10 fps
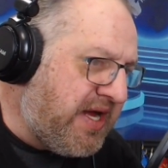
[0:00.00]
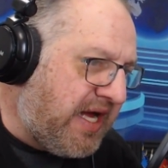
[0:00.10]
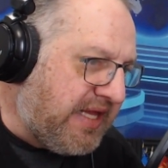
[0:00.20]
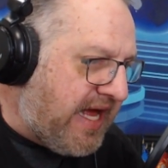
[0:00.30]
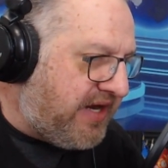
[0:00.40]

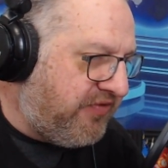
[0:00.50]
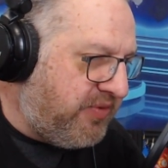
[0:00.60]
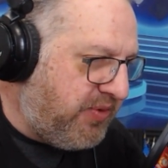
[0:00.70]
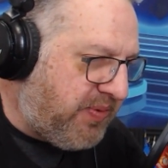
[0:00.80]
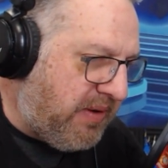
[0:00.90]
A lot of
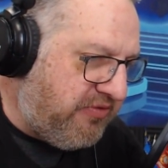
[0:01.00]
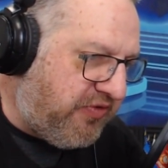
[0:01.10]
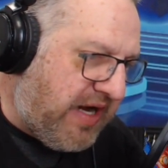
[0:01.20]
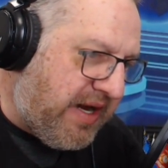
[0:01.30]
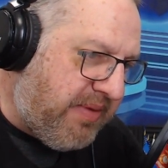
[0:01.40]
them you probably
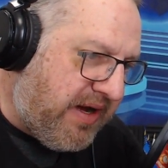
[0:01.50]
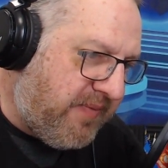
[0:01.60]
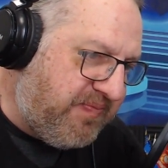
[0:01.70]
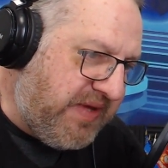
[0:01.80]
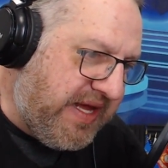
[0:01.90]
forgot
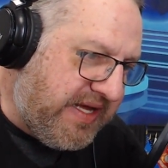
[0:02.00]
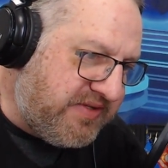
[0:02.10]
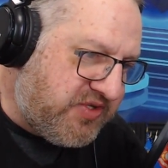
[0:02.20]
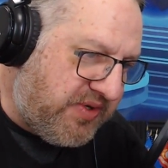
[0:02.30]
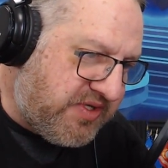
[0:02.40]
about,
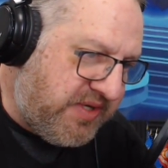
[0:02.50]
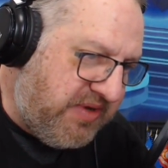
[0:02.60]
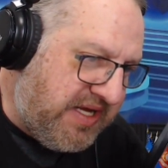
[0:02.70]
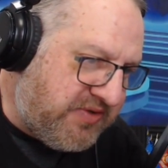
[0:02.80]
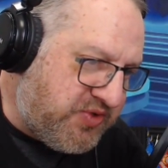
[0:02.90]
and so it's going
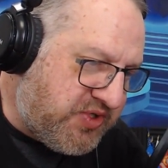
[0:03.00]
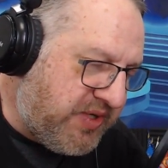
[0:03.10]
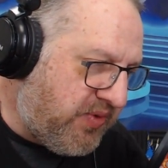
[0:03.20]
to be interesting.